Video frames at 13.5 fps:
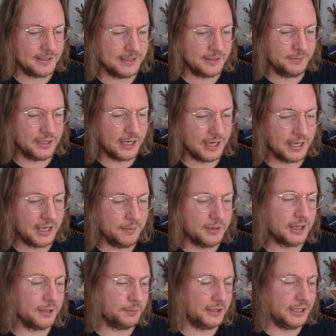I'm I am
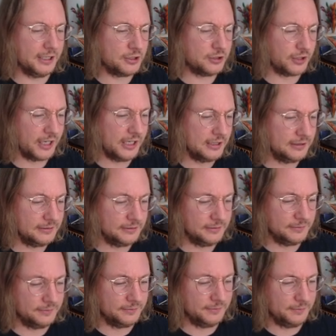gonna play the trike,
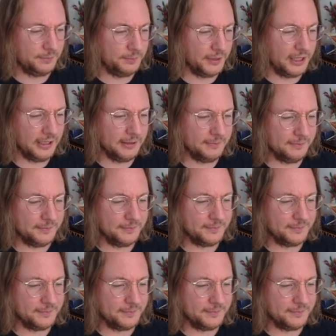but